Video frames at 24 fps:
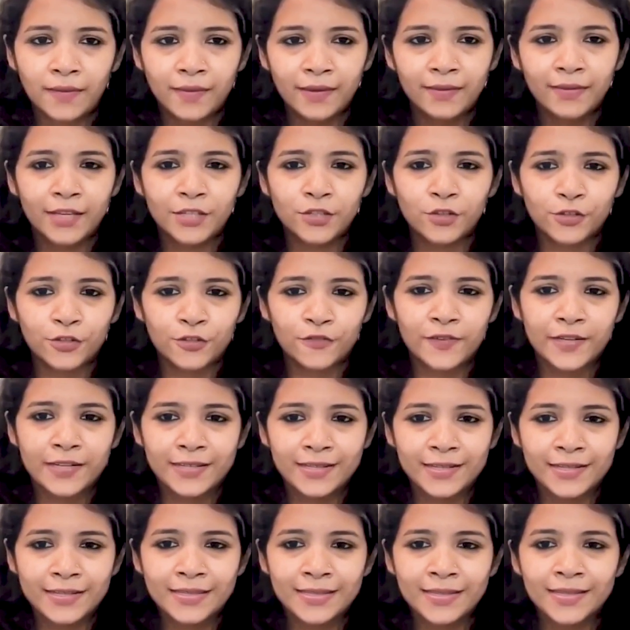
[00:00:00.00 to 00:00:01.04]
think that's also very
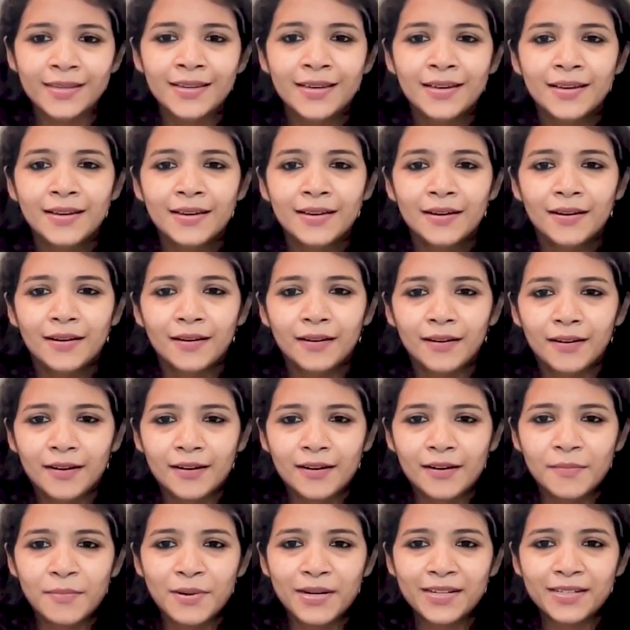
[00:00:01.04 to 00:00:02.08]
easy.
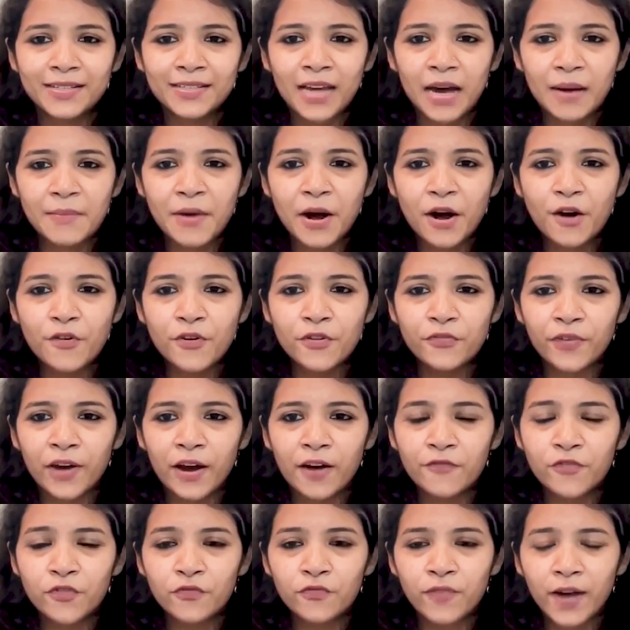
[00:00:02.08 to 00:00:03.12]
But somehow if I
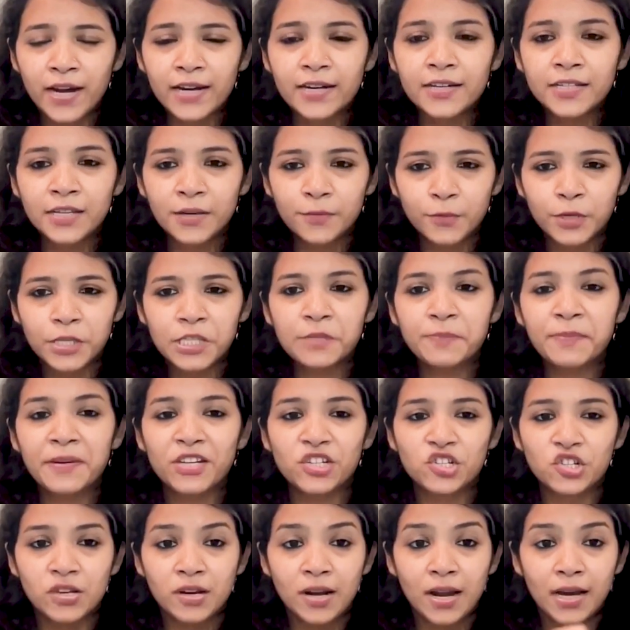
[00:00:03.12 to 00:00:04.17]
have to find someone
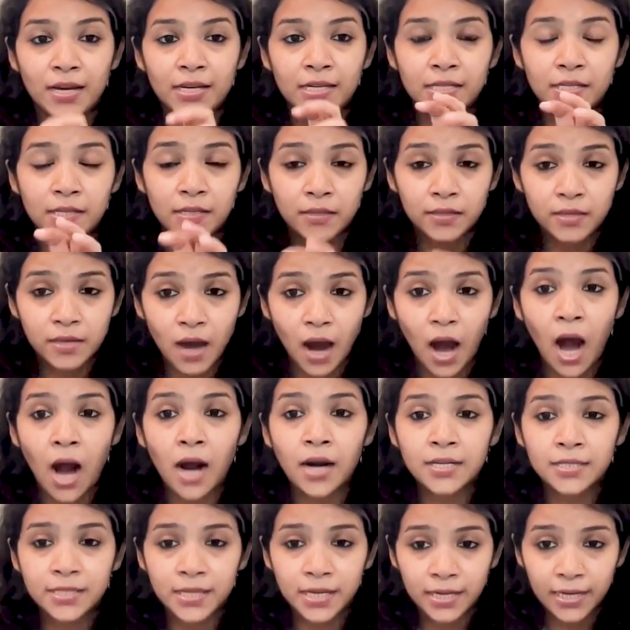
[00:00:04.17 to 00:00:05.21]
specialized in the
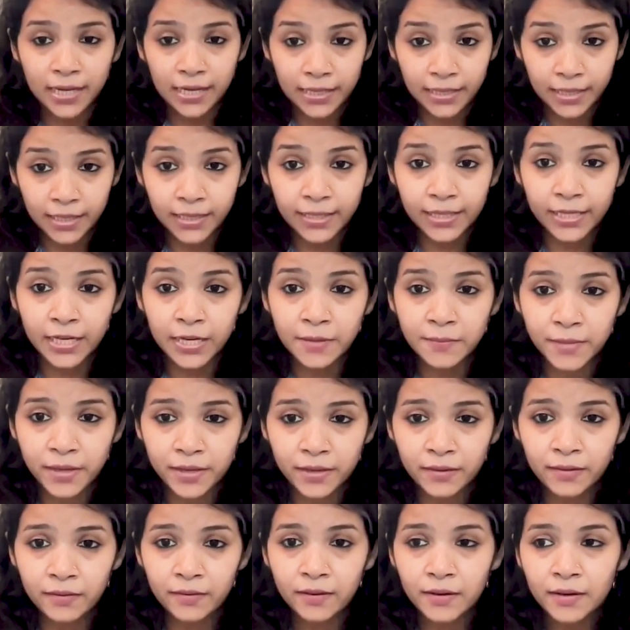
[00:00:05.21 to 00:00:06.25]
arts and
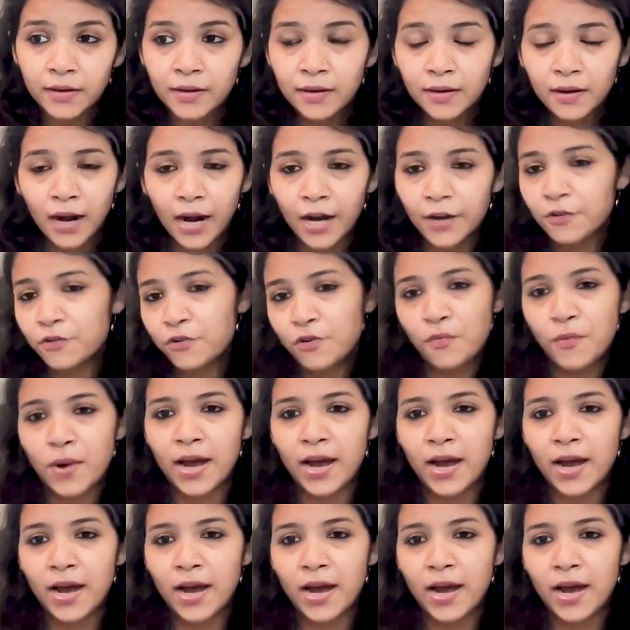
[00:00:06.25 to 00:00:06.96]
entertainment, I don't know